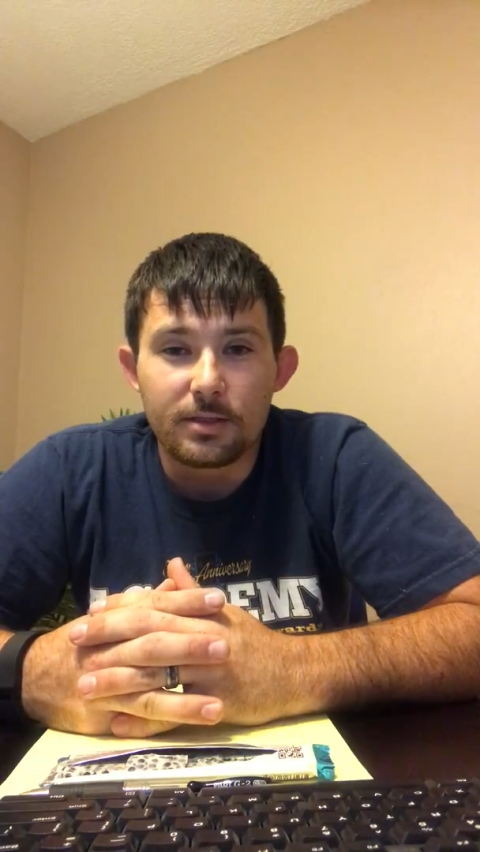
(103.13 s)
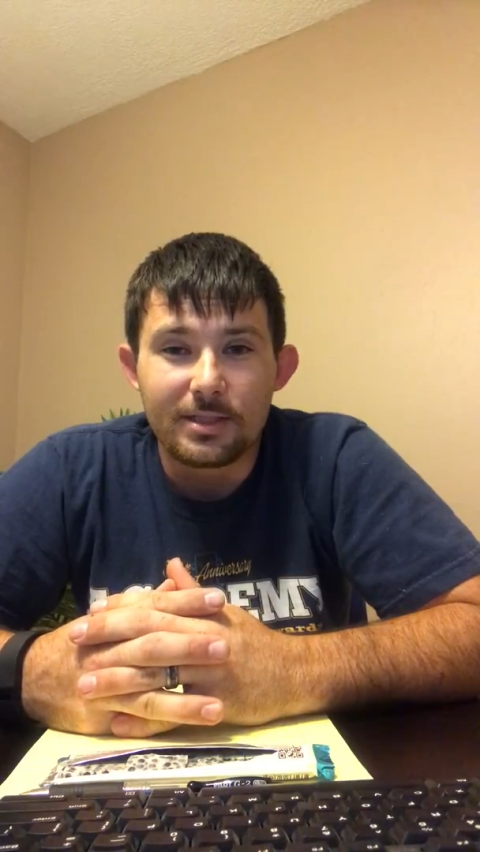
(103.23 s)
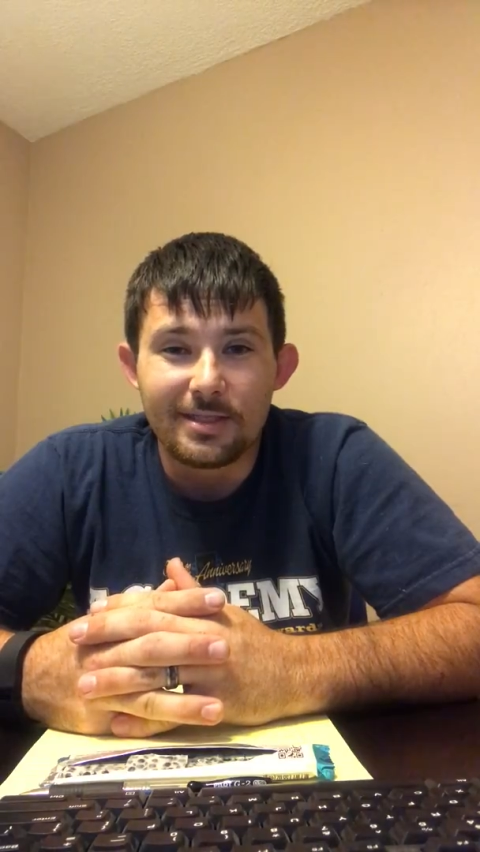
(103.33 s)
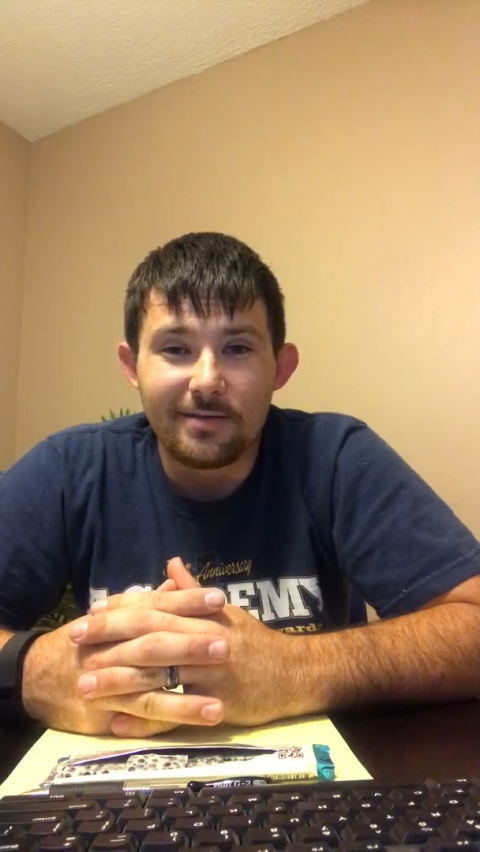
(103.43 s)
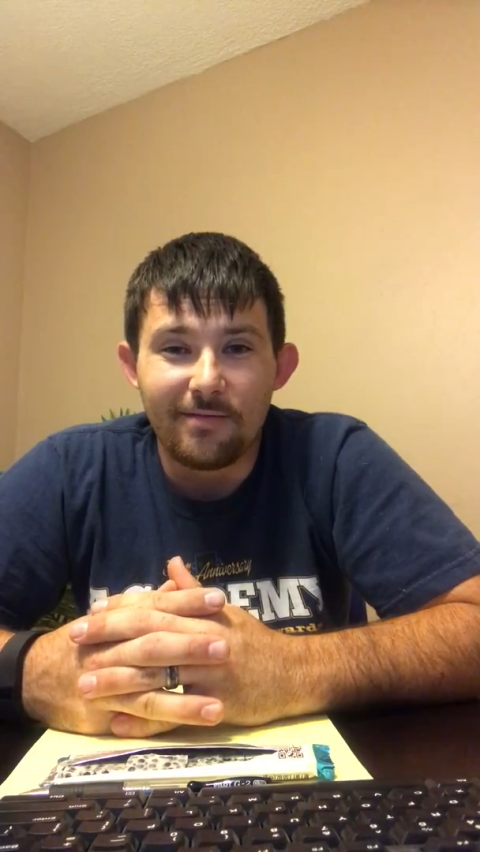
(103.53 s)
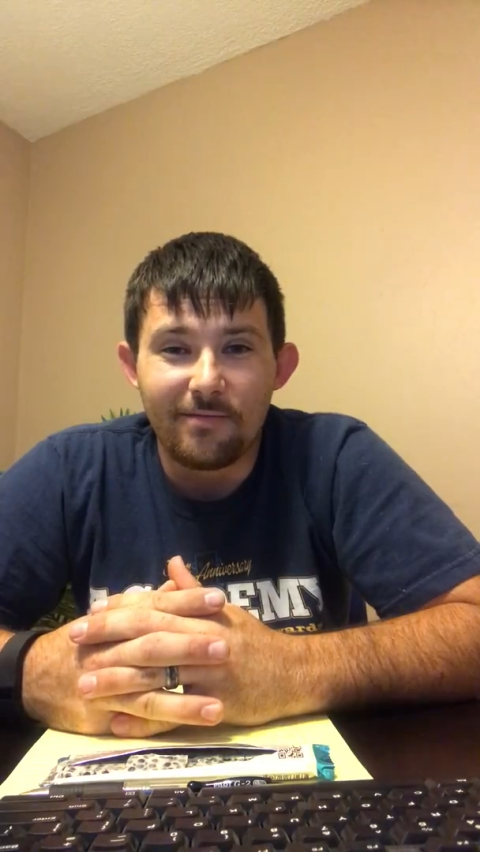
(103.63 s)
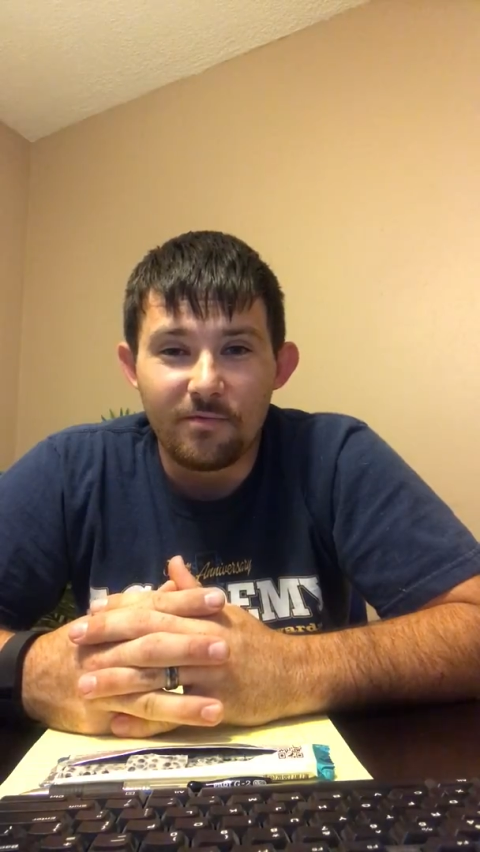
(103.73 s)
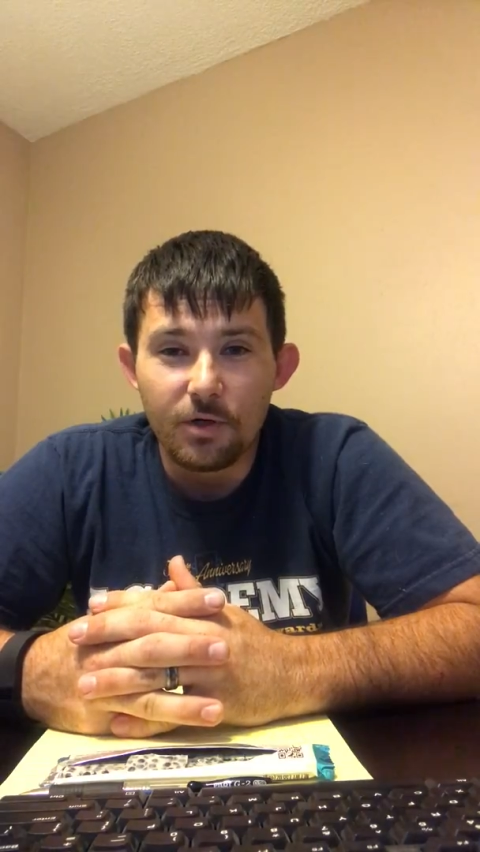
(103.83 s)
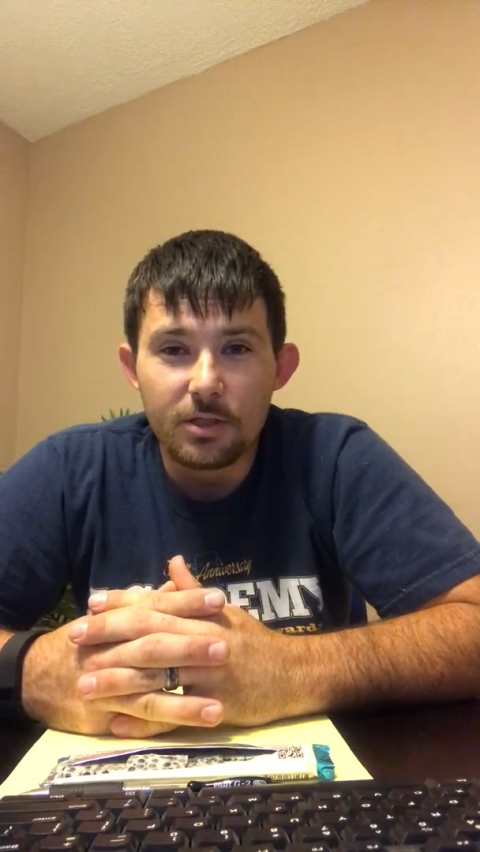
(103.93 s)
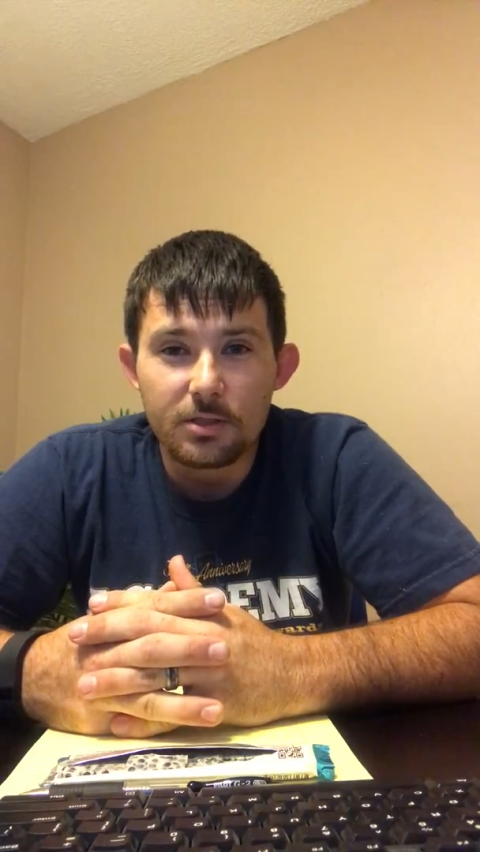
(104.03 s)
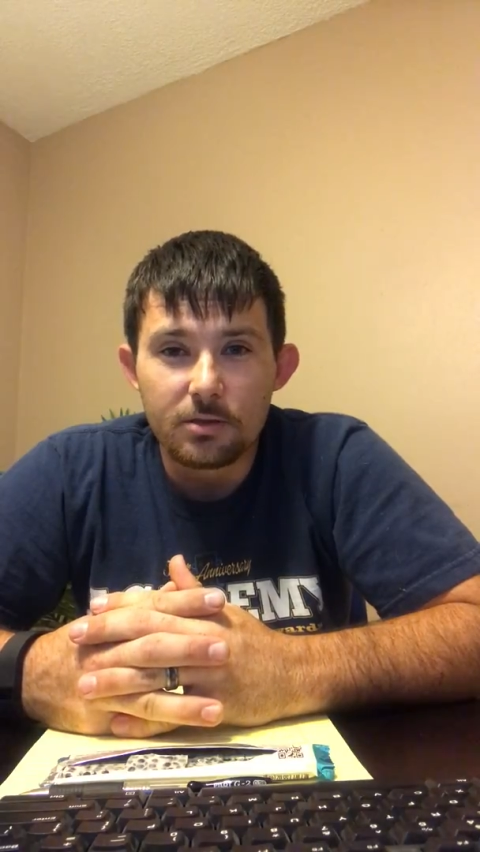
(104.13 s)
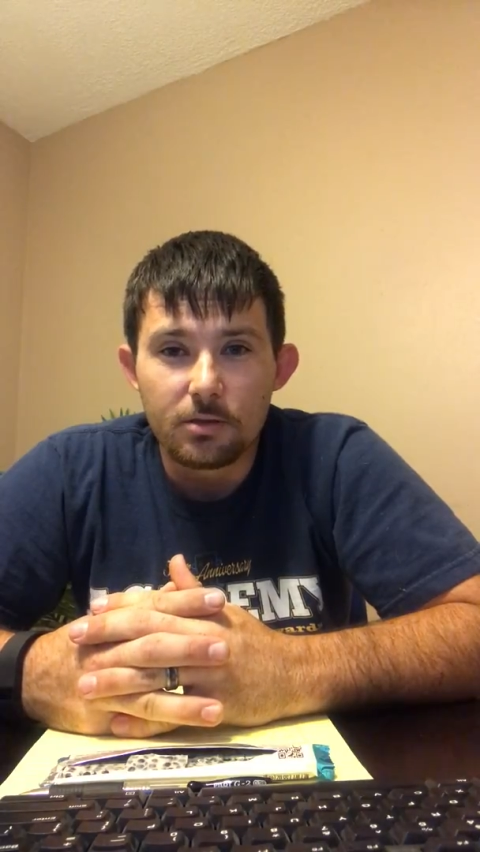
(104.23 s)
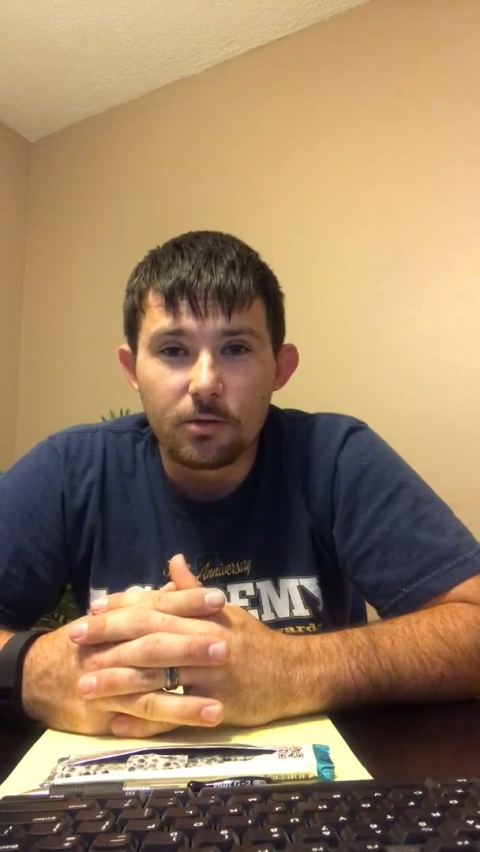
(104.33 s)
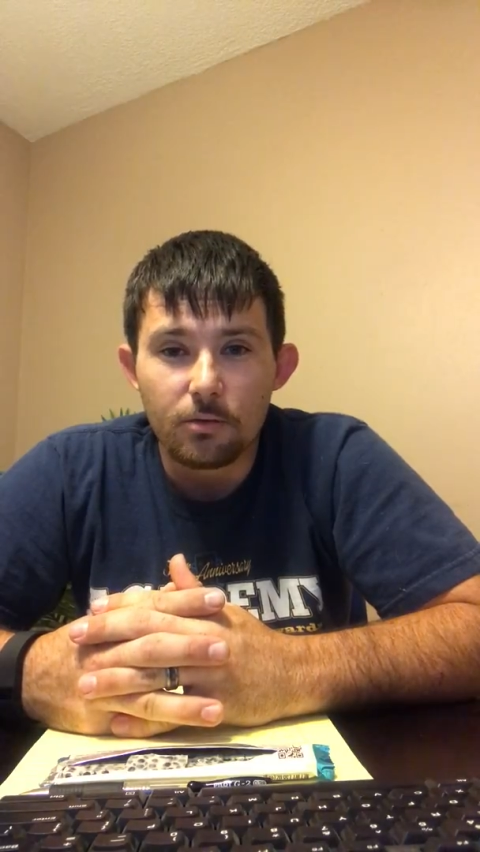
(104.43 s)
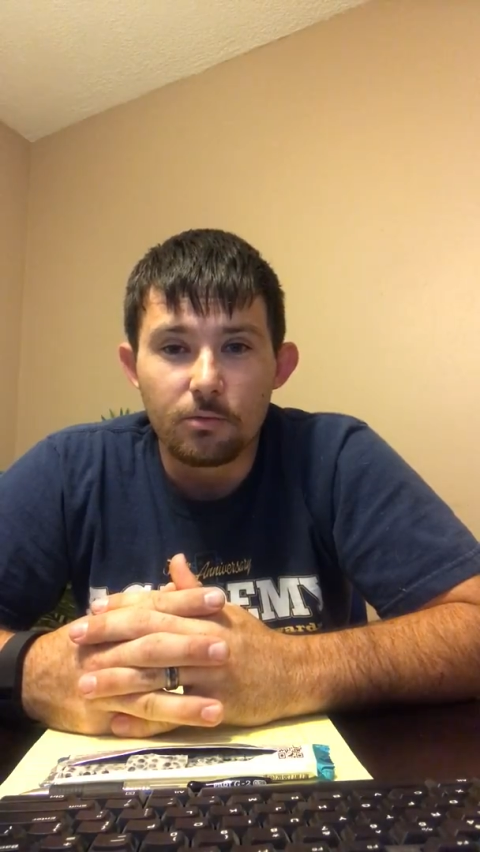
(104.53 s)
10-foot
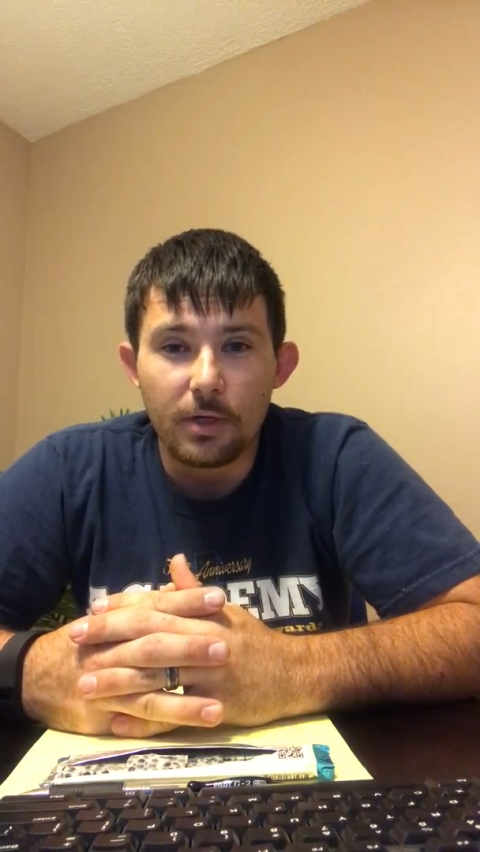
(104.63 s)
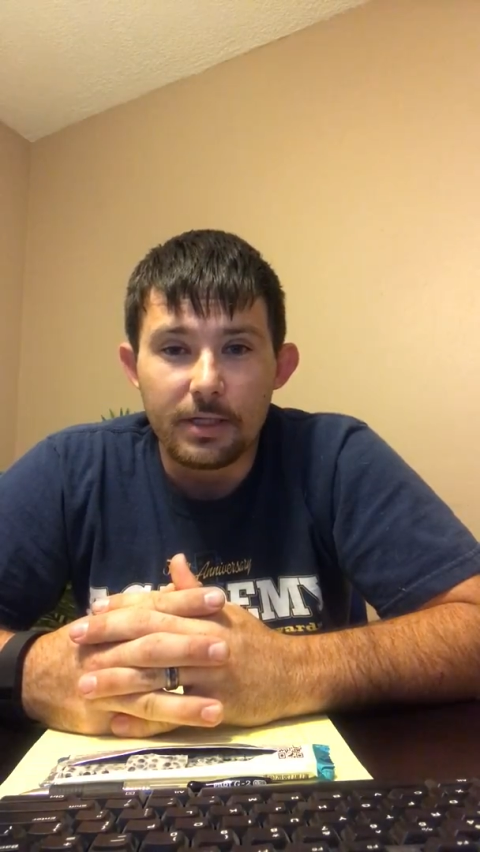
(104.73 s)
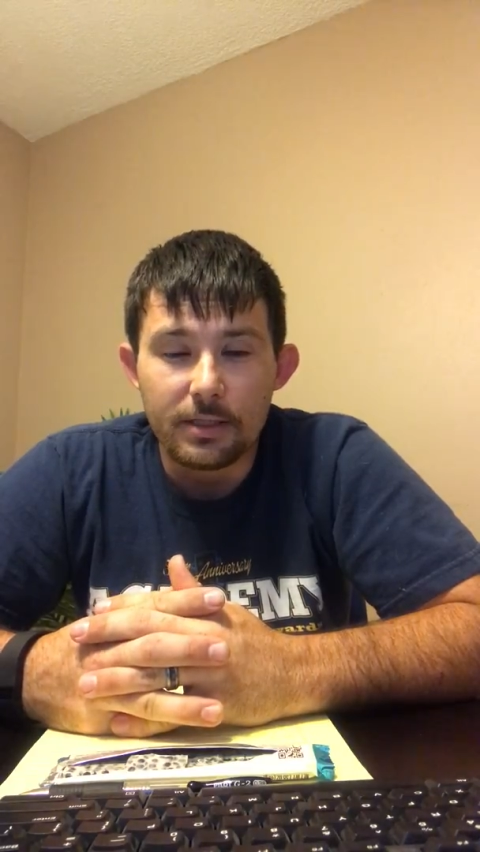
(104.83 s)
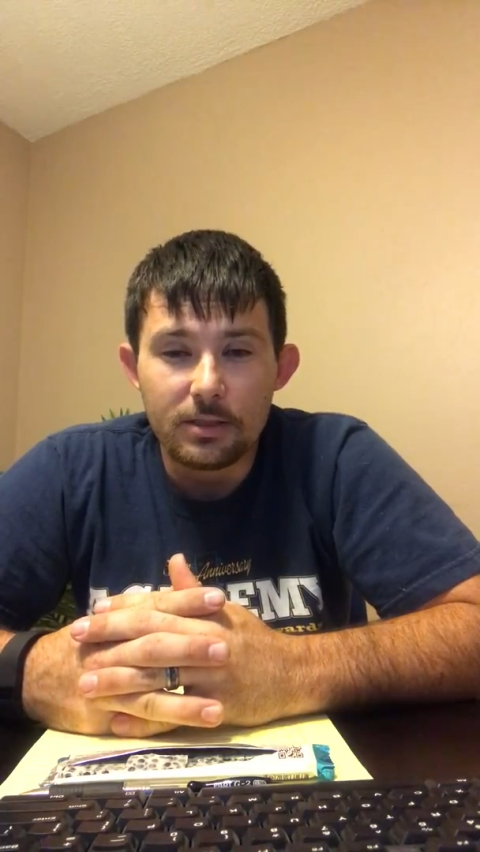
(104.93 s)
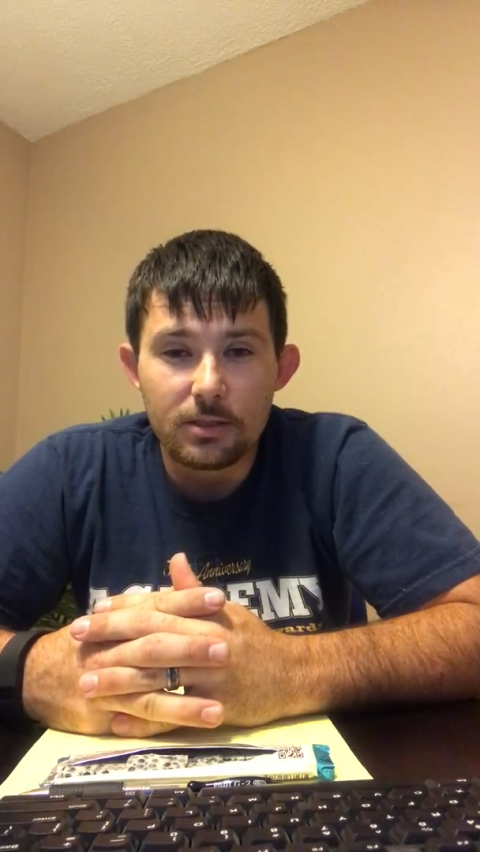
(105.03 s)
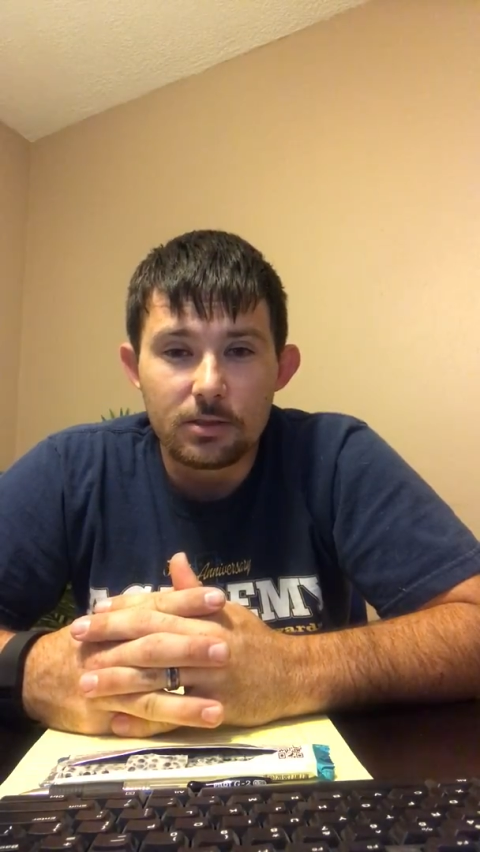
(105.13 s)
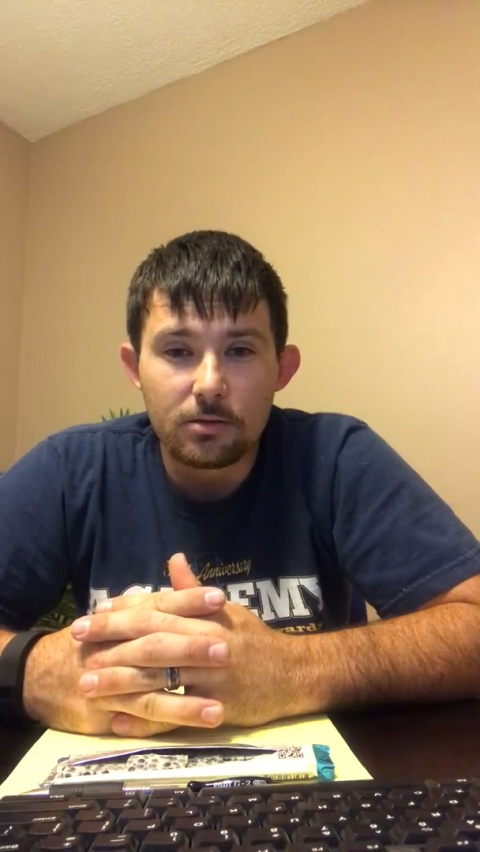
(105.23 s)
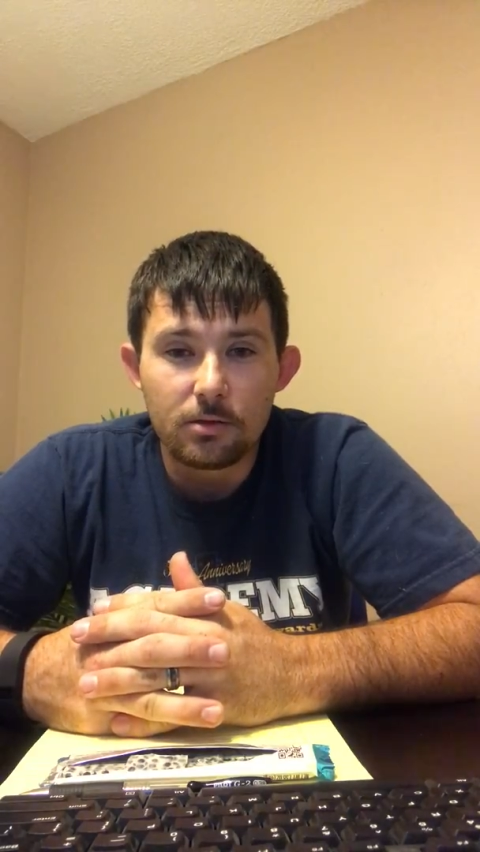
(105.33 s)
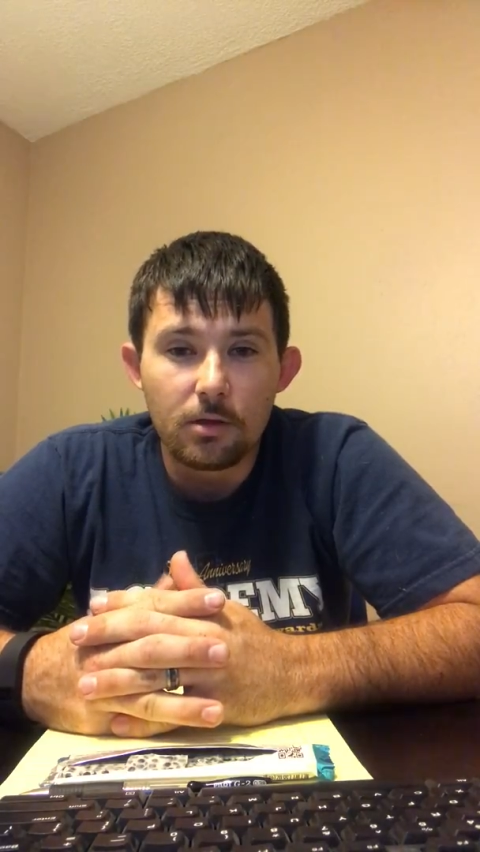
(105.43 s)
radius